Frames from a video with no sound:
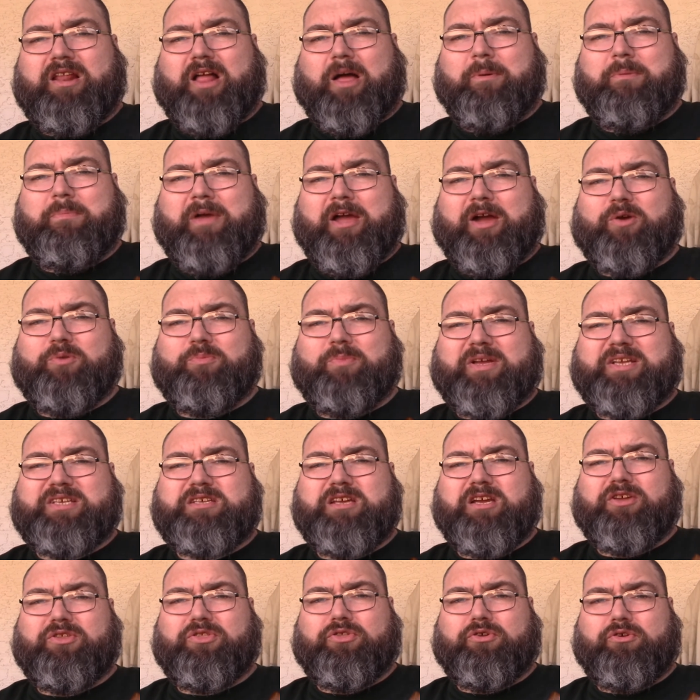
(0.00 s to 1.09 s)
I'll be back with my
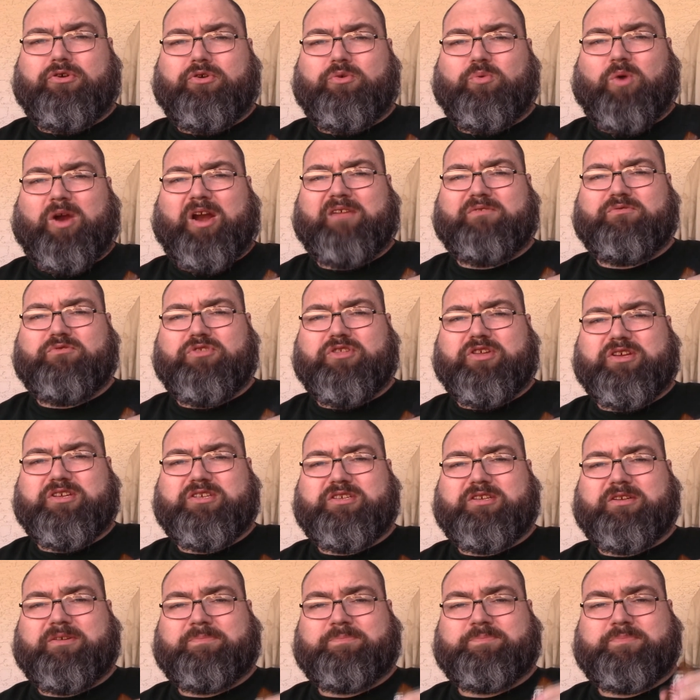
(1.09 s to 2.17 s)
second third right after
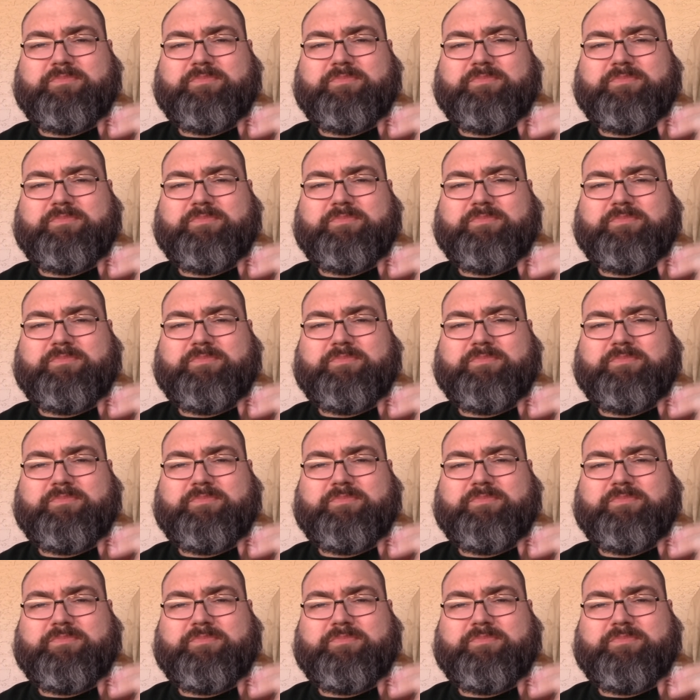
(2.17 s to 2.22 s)
this.